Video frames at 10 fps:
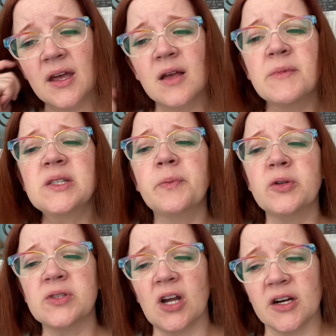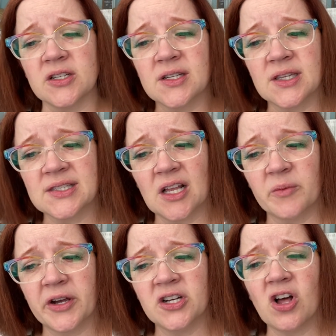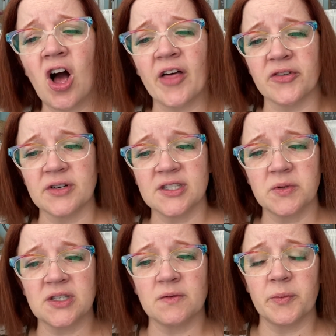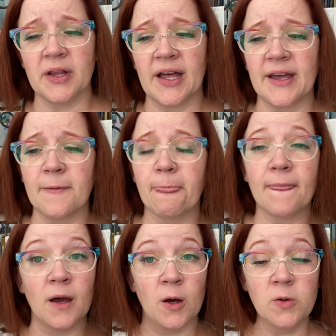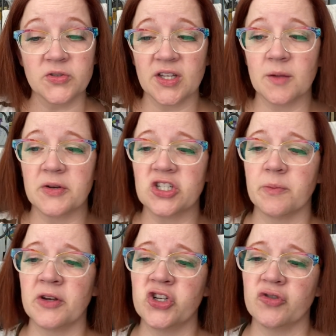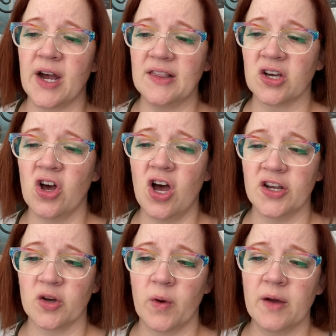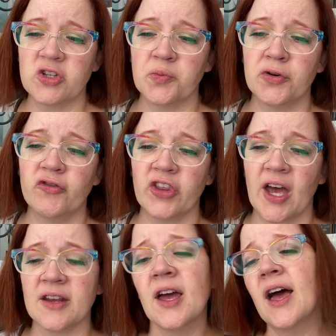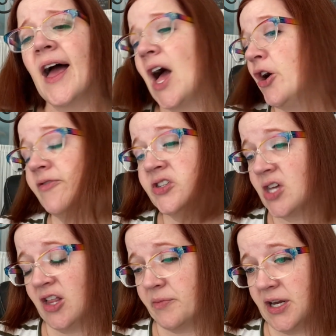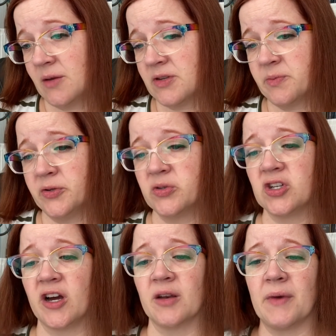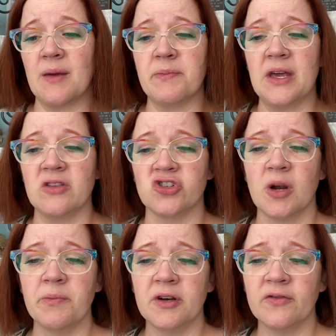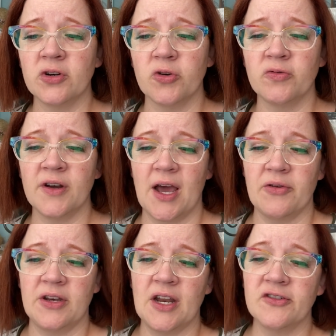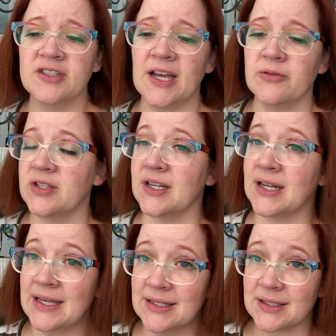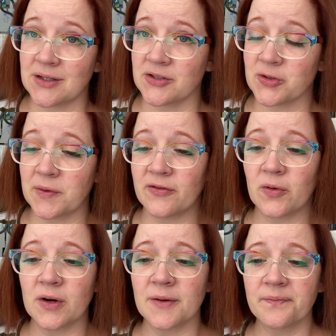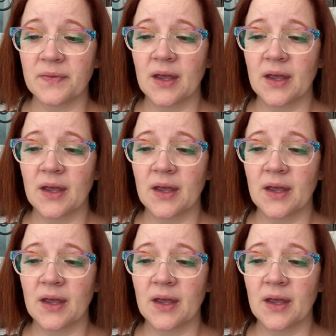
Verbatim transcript: Miss Bluestock, the celebrated authoress, was the reply. Oh, said the bishop, in a dry, laconic way, which proved that, however celebrated Miss Bluestockin might be, the trumpet of her own renown had never sounded in his ears before.